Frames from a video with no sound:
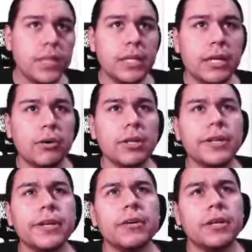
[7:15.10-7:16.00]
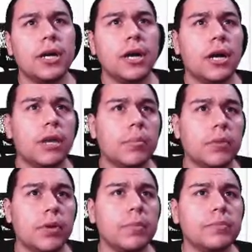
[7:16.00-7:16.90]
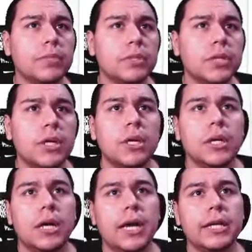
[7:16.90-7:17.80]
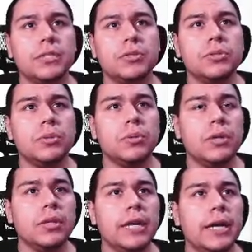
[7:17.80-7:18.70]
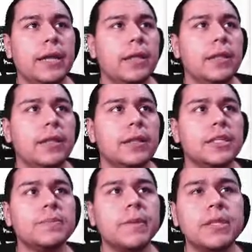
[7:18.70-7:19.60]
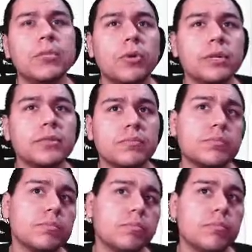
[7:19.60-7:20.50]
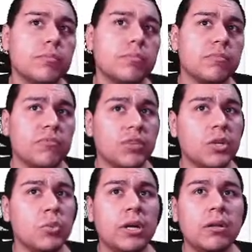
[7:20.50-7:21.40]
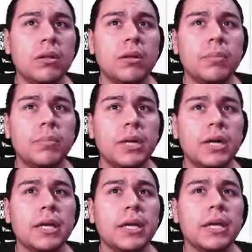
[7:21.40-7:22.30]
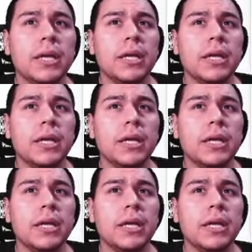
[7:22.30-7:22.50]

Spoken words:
Now earlier on our problems, I had told you all that this method works really well, but